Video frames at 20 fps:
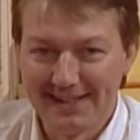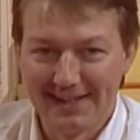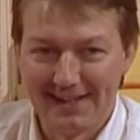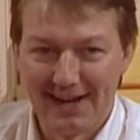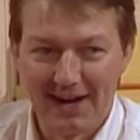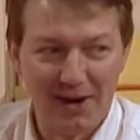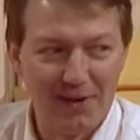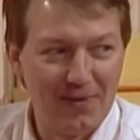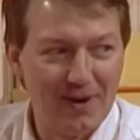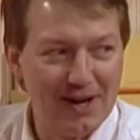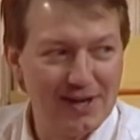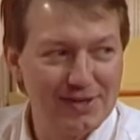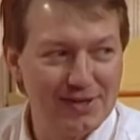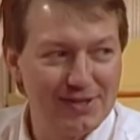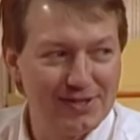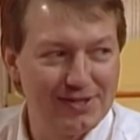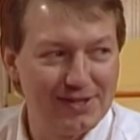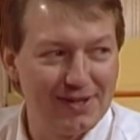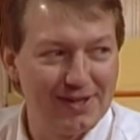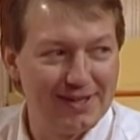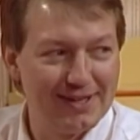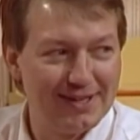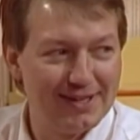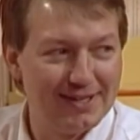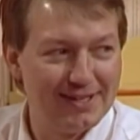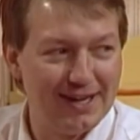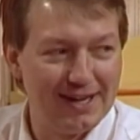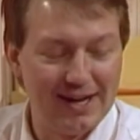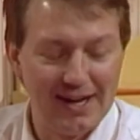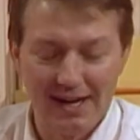I watched your show
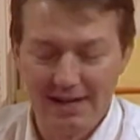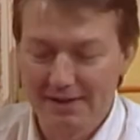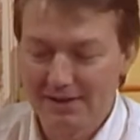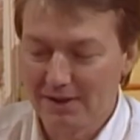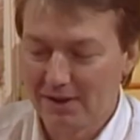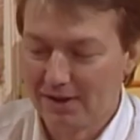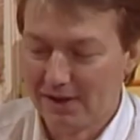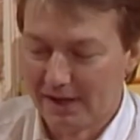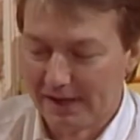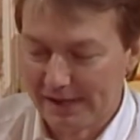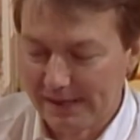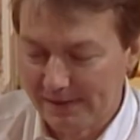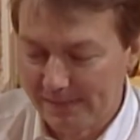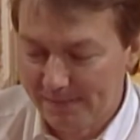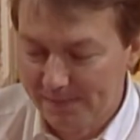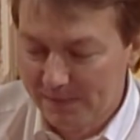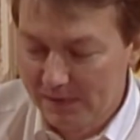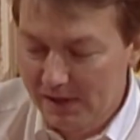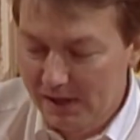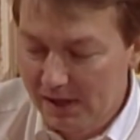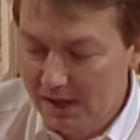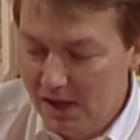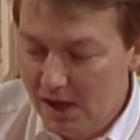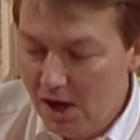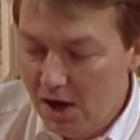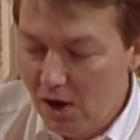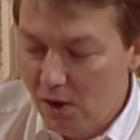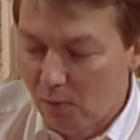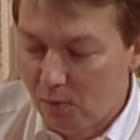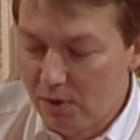today and I thoroughly.
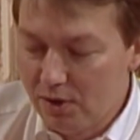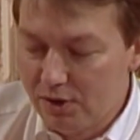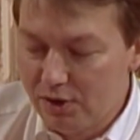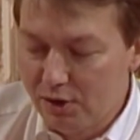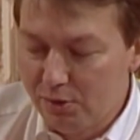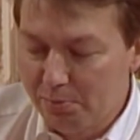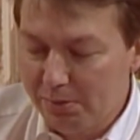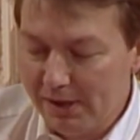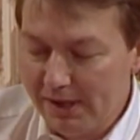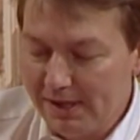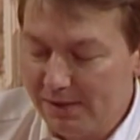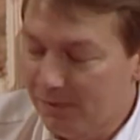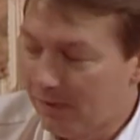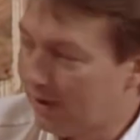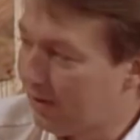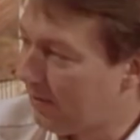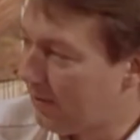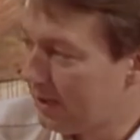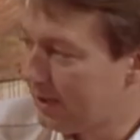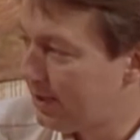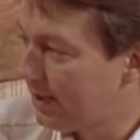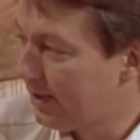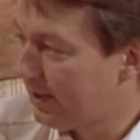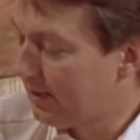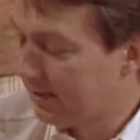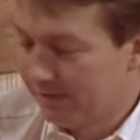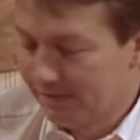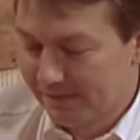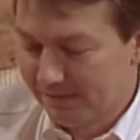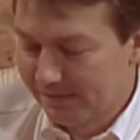Would you please? Wonder what she.
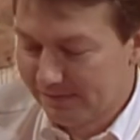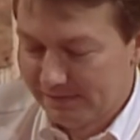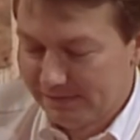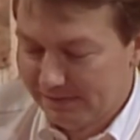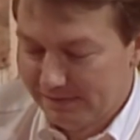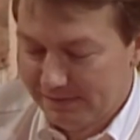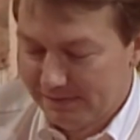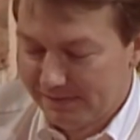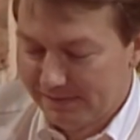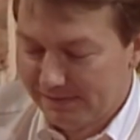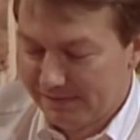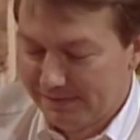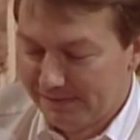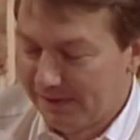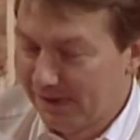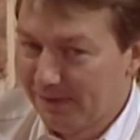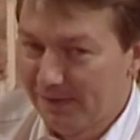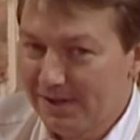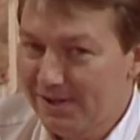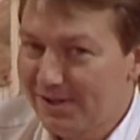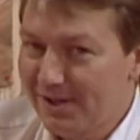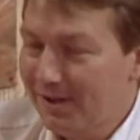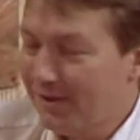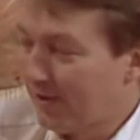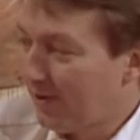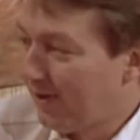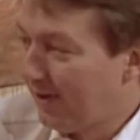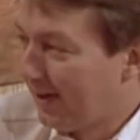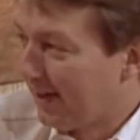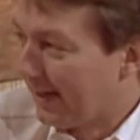wonder what she
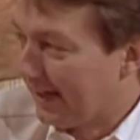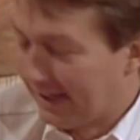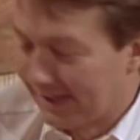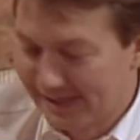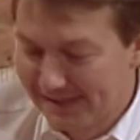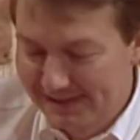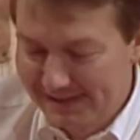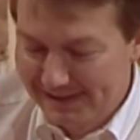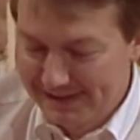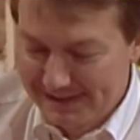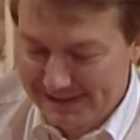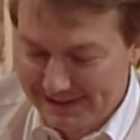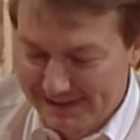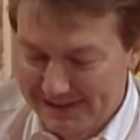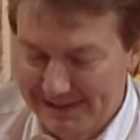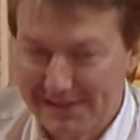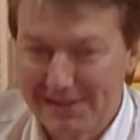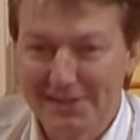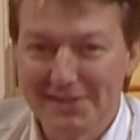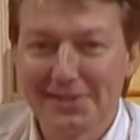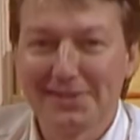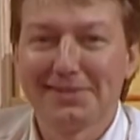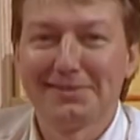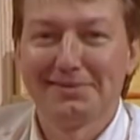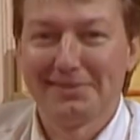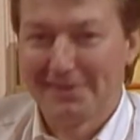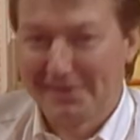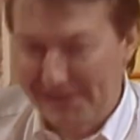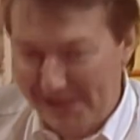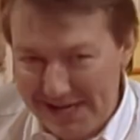thoroughly. I don't know. Just
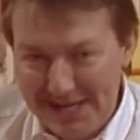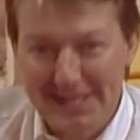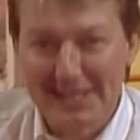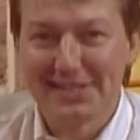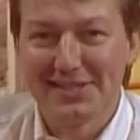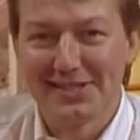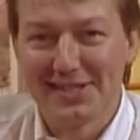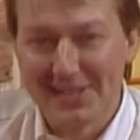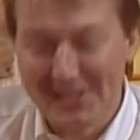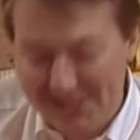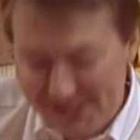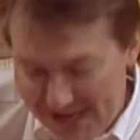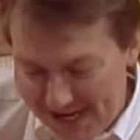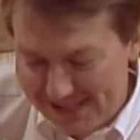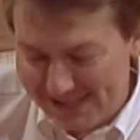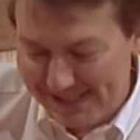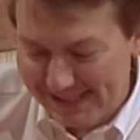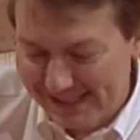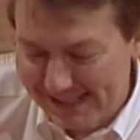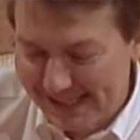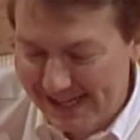thing it's disgusting.